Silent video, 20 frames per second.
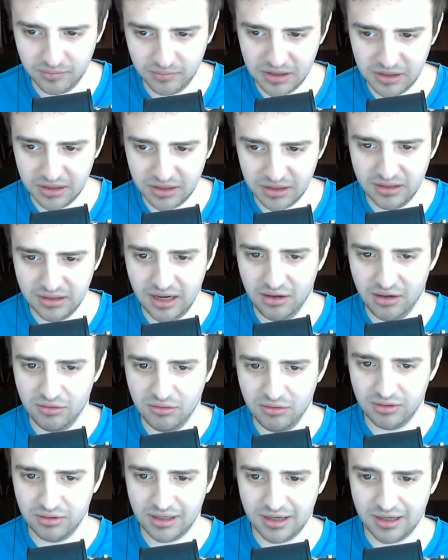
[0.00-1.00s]
because
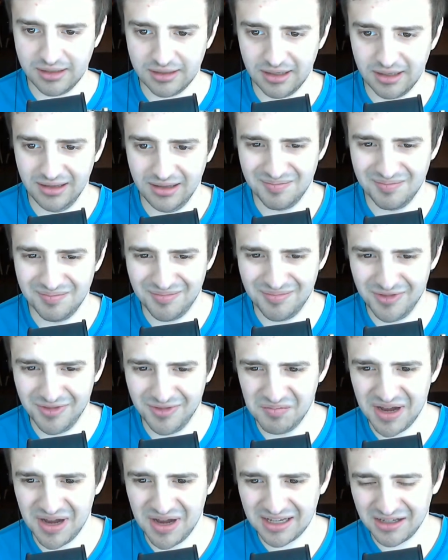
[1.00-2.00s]
now, like I say,
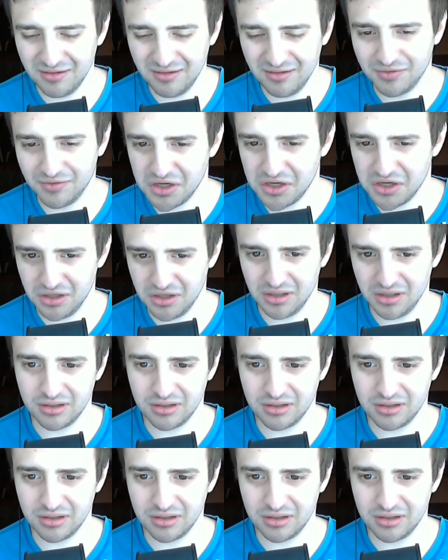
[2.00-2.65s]
the best convention